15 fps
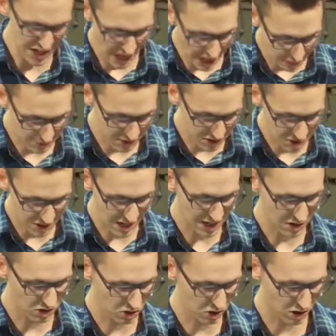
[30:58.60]
helps us
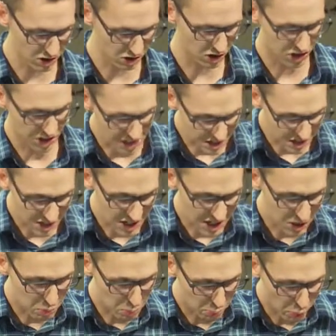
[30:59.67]
stand strong. So Jesus
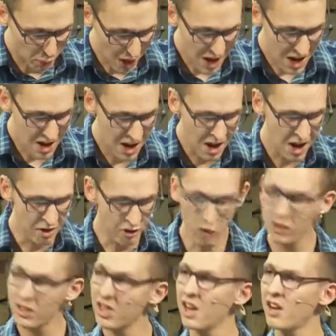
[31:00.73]
says, pray
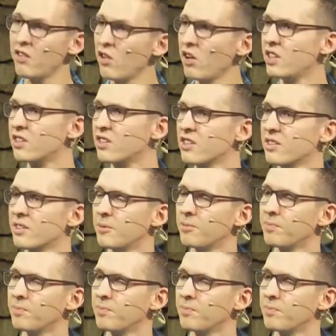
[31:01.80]
for deliverance.